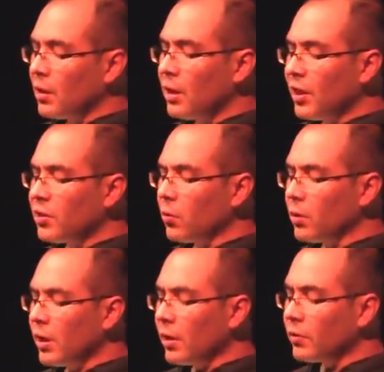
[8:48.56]
Dates
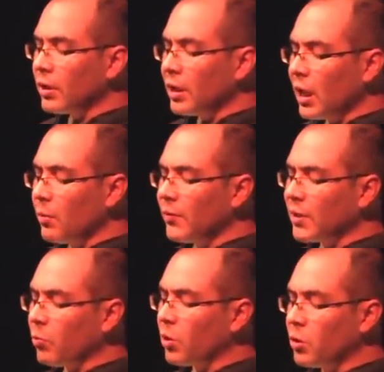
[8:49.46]
the air the name if
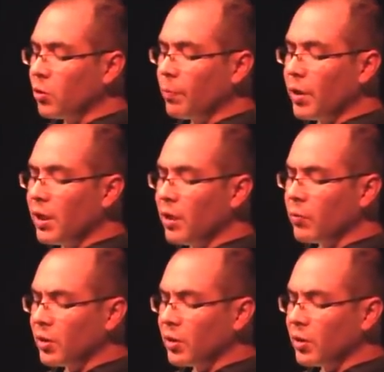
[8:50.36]
someone took pity on,